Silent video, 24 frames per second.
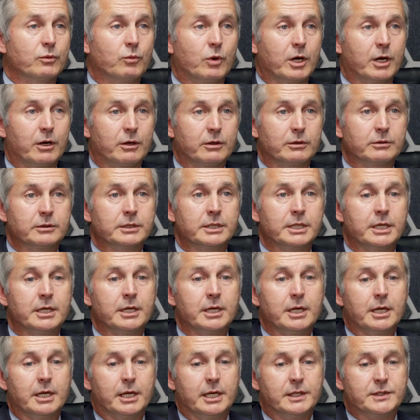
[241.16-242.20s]
well.
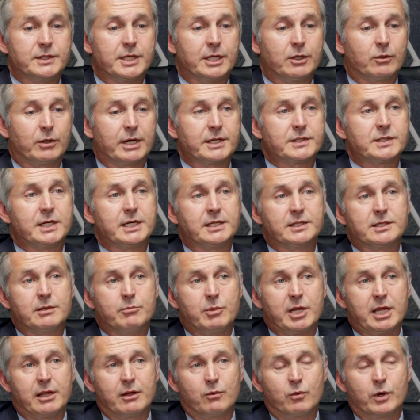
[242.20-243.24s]
It's interesting to
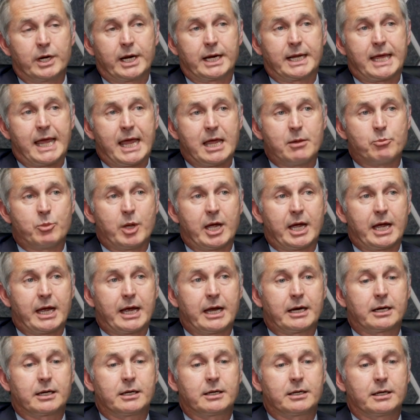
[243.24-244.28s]
me that when I came
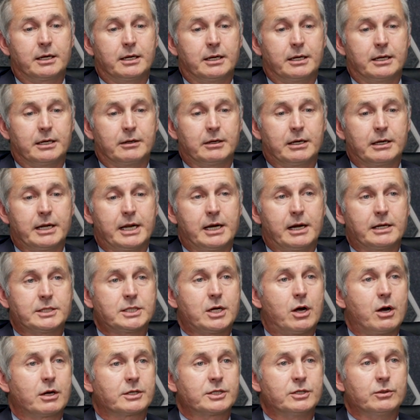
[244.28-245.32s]
back and I
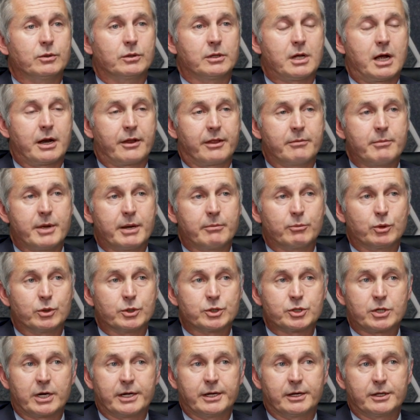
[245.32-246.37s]
talked to a lot of the members,
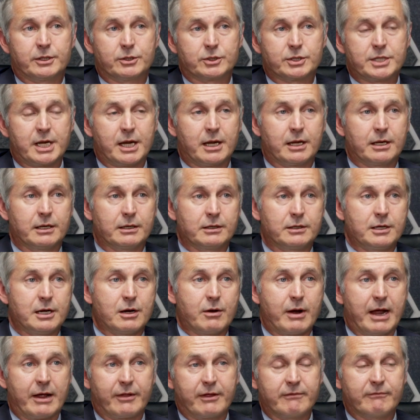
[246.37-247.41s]
trying to understand,
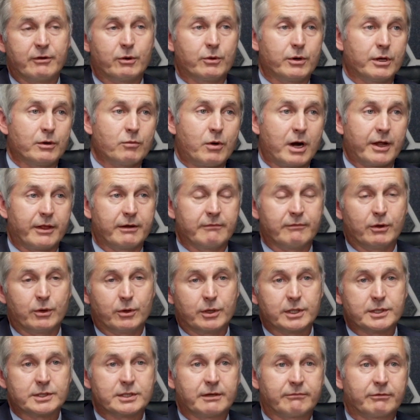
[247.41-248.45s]
how they voted, why they
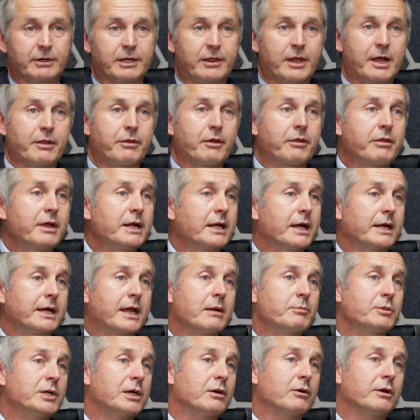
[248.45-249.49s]
voted, stuff like that. The thing I
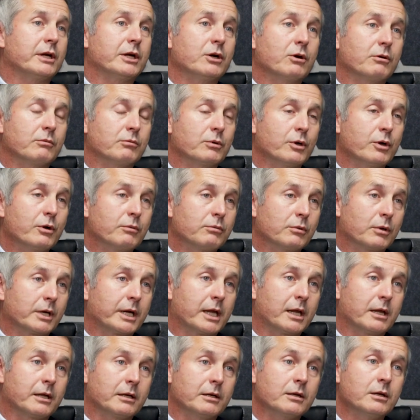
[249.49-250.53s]
kept hearing over and over
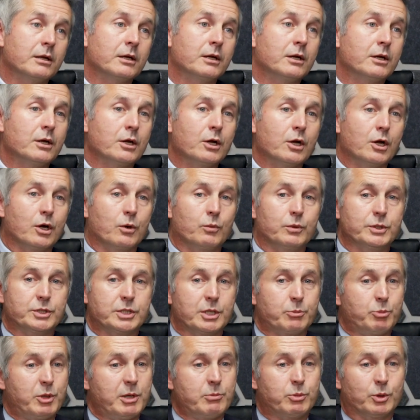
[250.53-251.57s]
again was
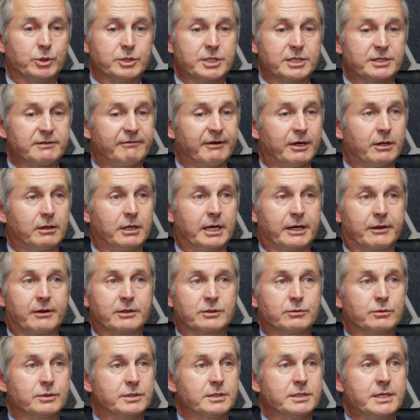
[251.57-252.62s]
that people just felt like
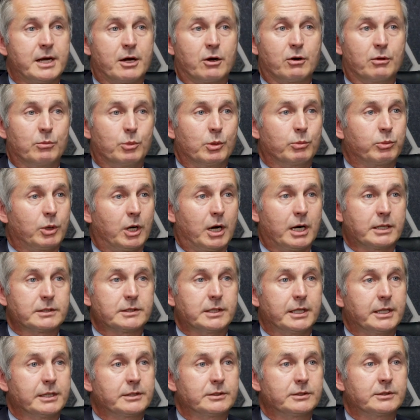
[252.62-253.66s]
this was a terrible
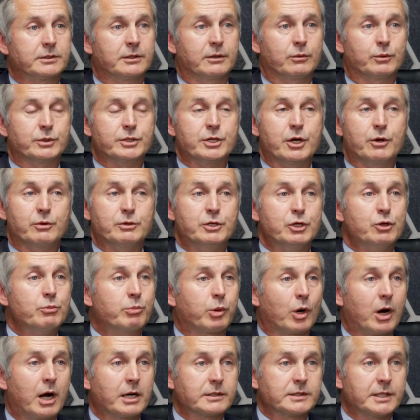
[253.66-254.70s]
process. There was no due
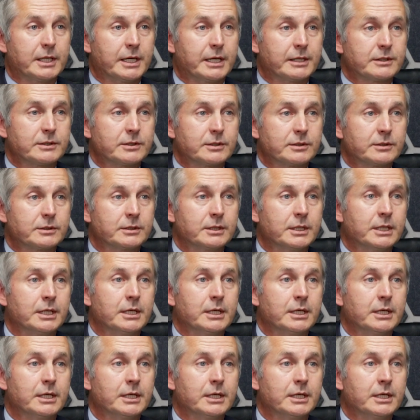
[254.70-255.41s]
process.